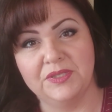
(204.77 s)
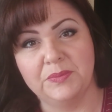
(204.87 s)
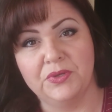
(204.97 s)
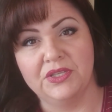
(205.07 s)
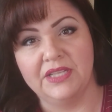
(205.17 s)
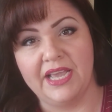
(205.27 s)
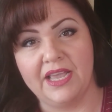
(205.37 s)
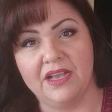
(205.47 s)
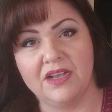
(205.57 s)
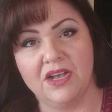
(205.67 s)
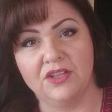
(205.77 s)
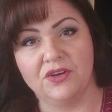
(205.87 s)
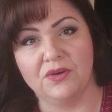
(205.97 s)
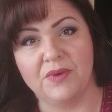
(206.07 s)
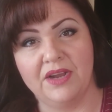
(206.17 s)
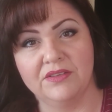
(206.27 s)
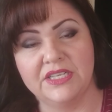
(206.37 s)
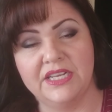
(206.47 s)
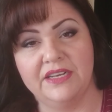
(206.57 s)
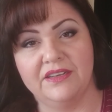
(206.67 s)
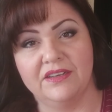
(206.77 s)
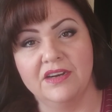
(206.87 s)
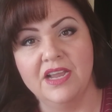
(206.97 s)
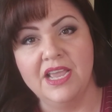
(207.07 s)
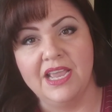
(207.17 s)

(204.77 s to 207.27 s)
is put like a color around here,